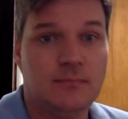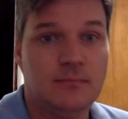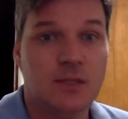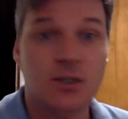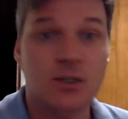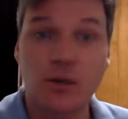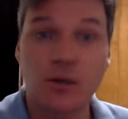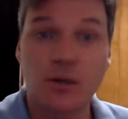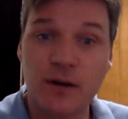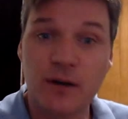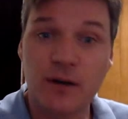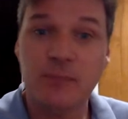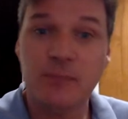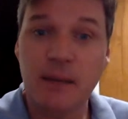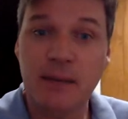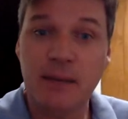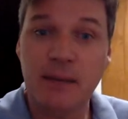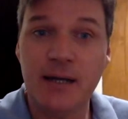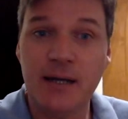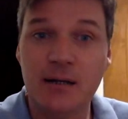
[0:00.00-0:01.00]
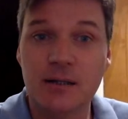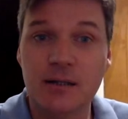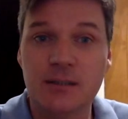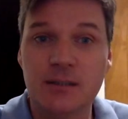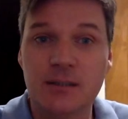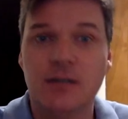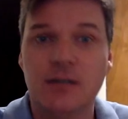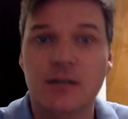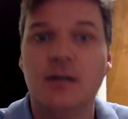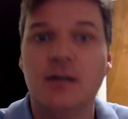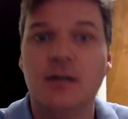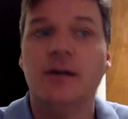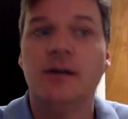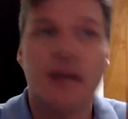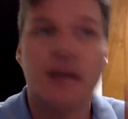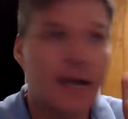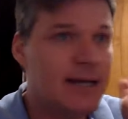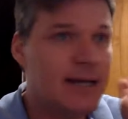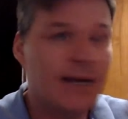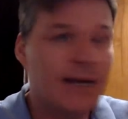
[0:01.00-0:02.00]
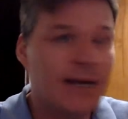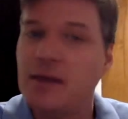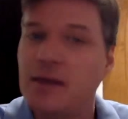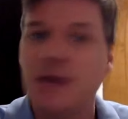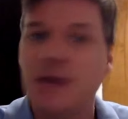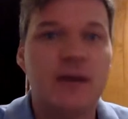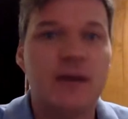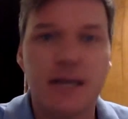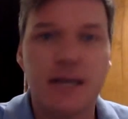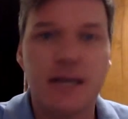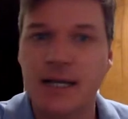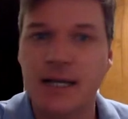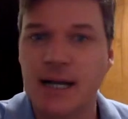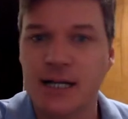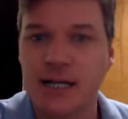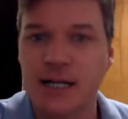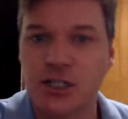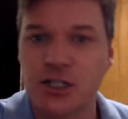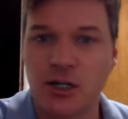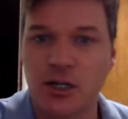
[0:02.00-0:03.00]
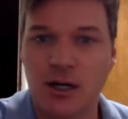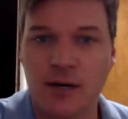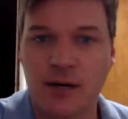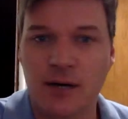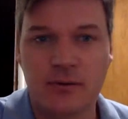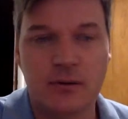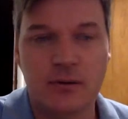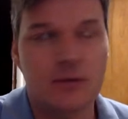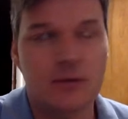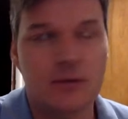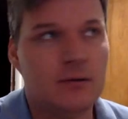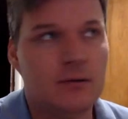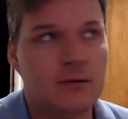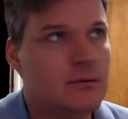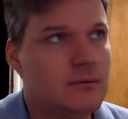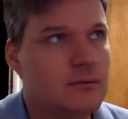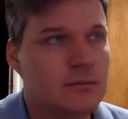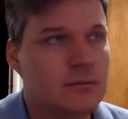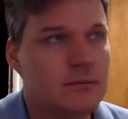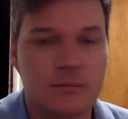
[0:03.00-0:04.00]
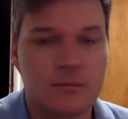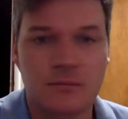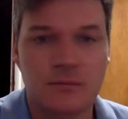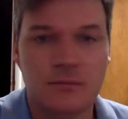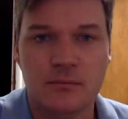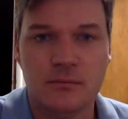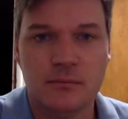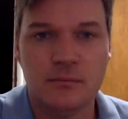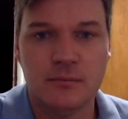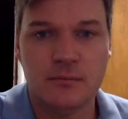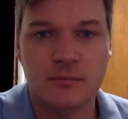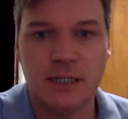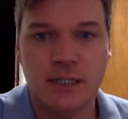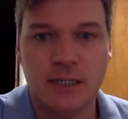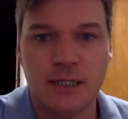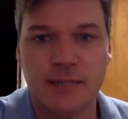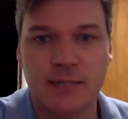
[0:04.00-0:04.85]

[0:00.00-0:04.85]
Don't fuck with my bagels and get that fucking guy's shirt off. Oh, that's it.